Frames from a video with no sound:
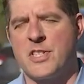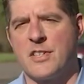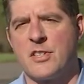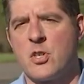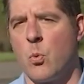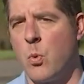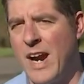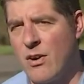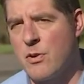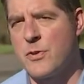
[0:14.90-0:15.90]
says it's
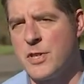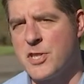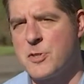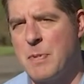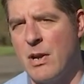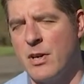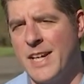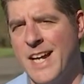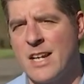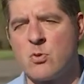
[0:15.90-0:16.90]
aware of the
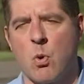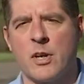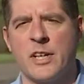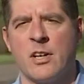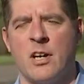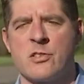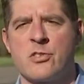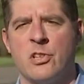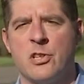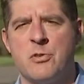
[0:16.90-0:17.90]
disparity and is working on
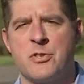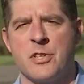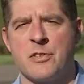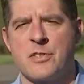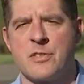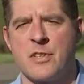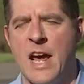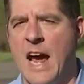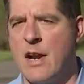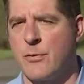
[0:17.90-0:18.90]
solutions.
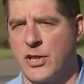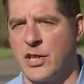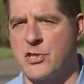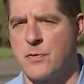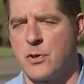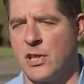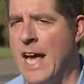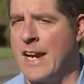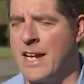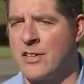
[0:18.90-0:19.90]
Advocates for the
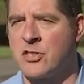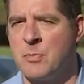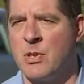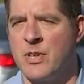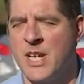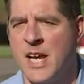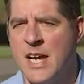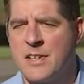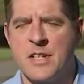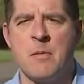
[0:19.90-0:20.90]
Latinx community
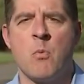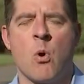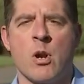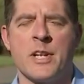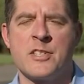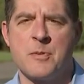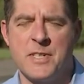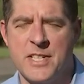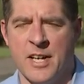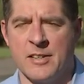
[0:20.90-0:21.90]
say more needs to
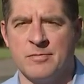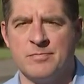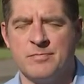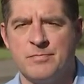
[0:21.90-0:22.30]
be done.